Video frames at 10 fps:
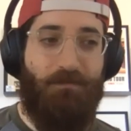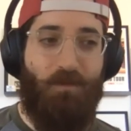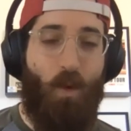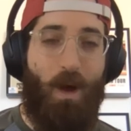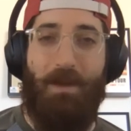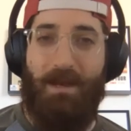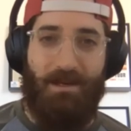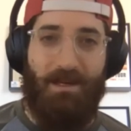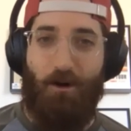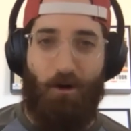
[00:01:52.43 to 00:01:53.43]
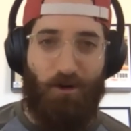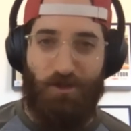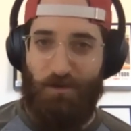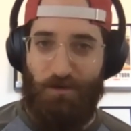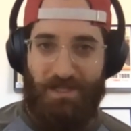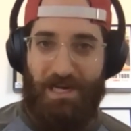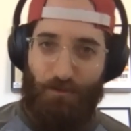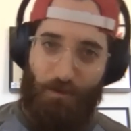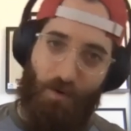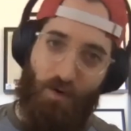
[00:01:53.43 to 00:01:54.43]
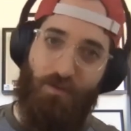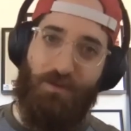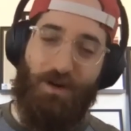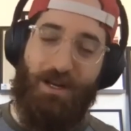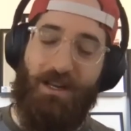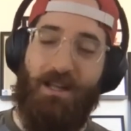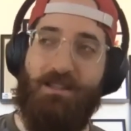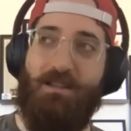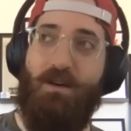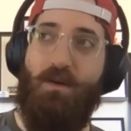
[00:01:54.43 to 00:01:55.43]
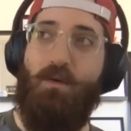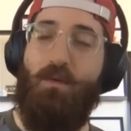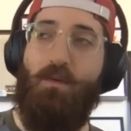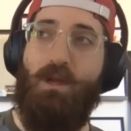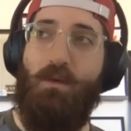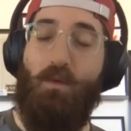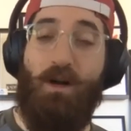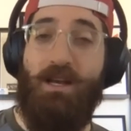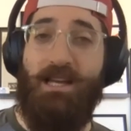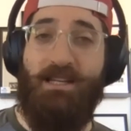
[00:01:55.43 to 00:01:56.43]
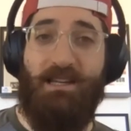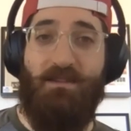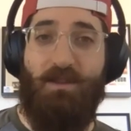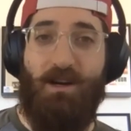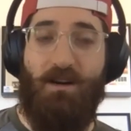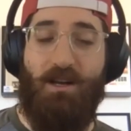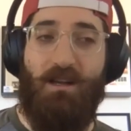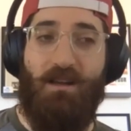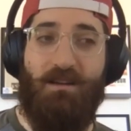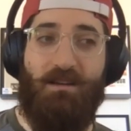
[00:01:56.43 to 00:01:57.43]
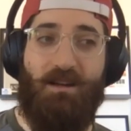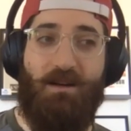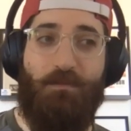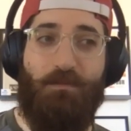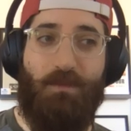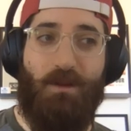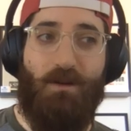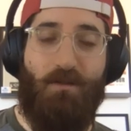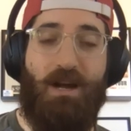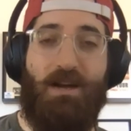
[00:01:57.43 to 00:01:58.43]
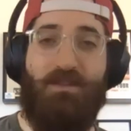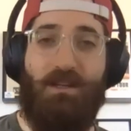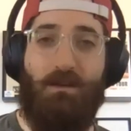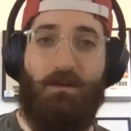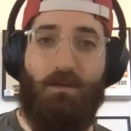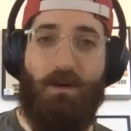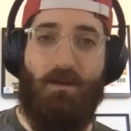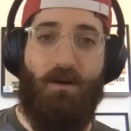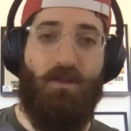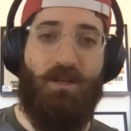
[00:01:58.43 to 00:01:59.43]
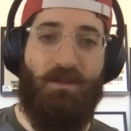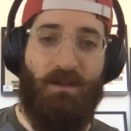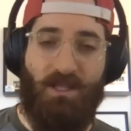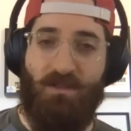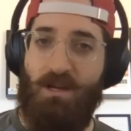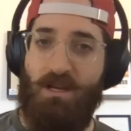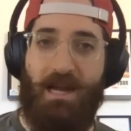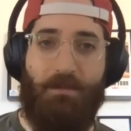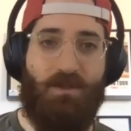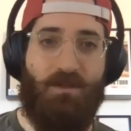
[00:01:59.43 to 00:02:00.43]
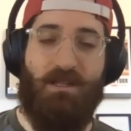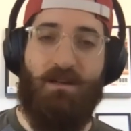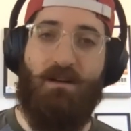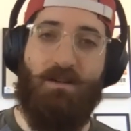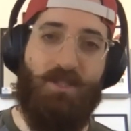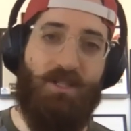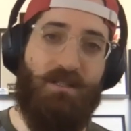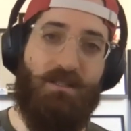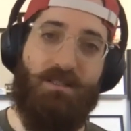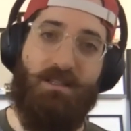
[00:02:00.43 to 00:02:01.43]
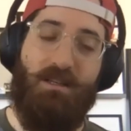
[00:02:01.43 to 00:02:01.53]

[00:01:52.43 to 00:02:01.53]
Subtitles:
weapon in our arsenal is now removed, right? And so we, one, had to get very crafty with all the different like screen capture technologies,